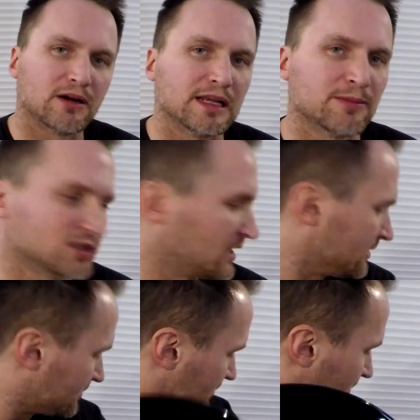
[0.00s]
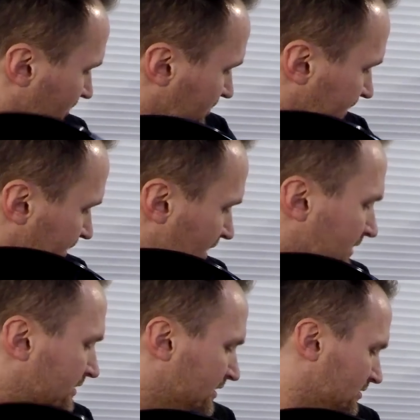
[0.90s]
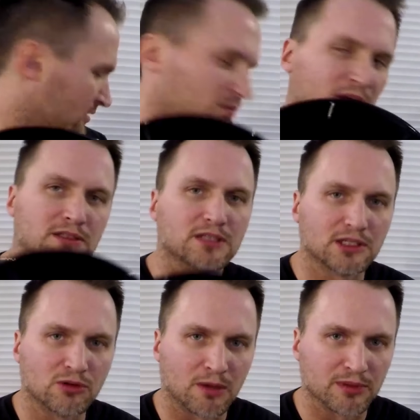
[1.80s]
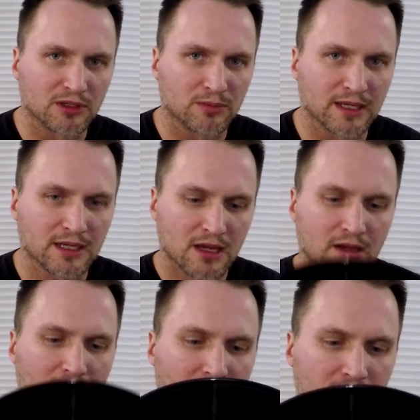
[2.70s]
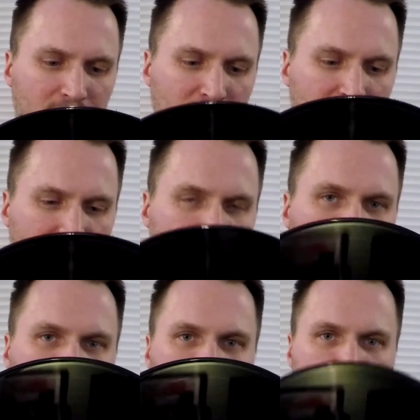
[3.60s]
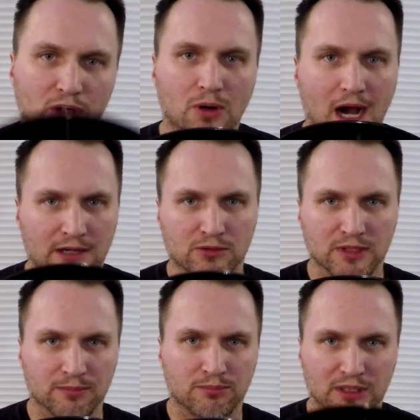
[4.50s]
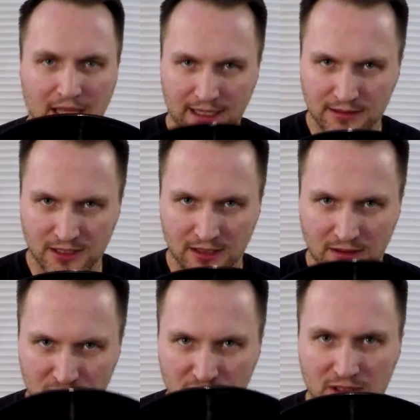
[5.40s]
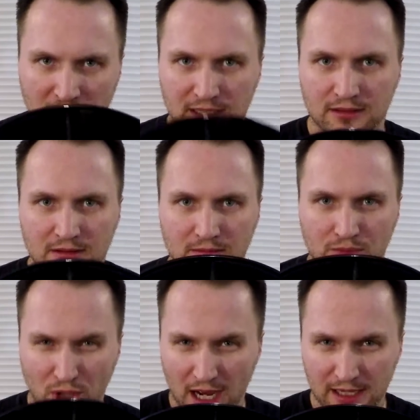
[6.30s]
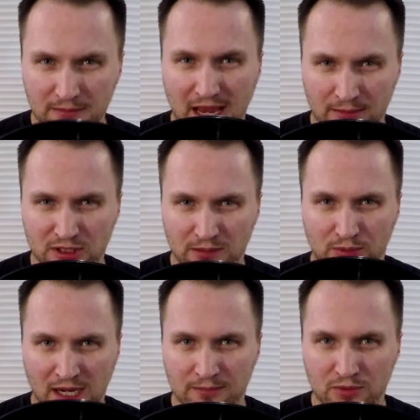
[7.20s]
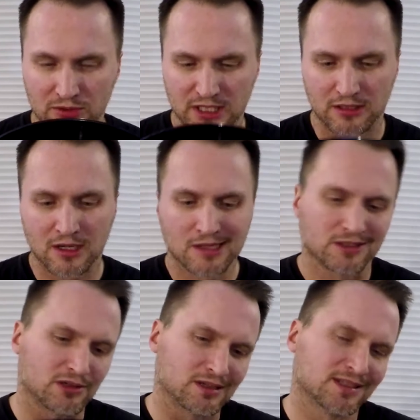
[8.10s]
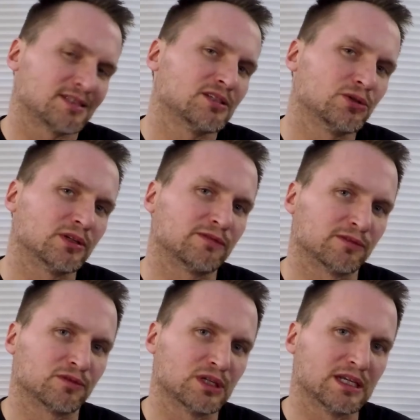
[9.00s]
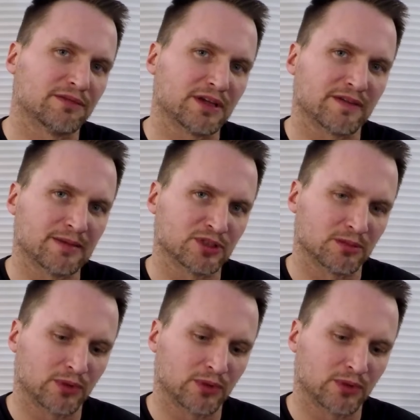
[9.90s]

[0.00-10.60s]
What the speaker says: on Amazon it's $13.19, so the price did go up a little bit. There is no auto rip, but like I said, this is on Prime, Amazon Prime Music, so you can listen to it for free if you have Amazon